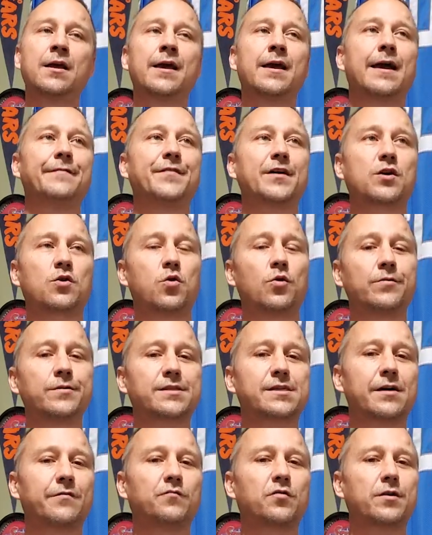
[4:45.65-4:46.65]
And the
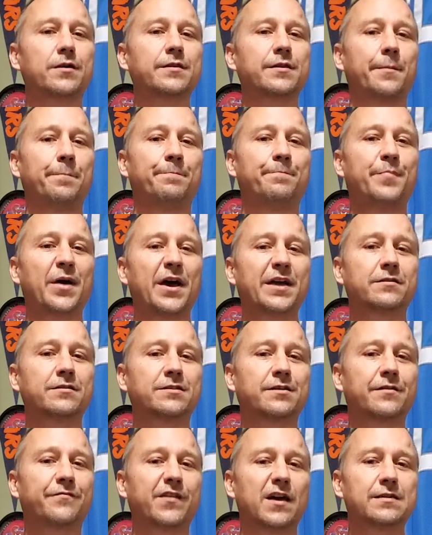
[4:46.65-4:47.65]
Colts have one of the better
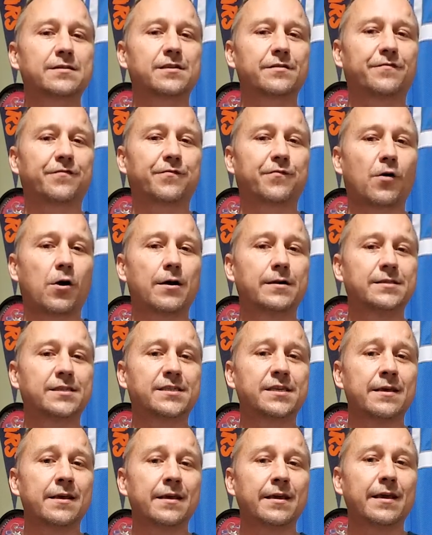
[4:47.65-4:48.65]
defensive
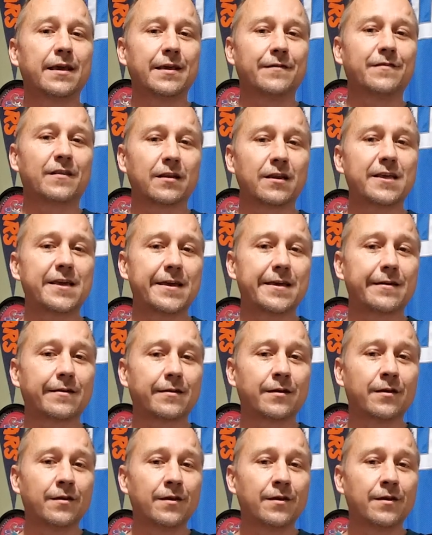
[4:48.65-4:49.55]
fronts in the league.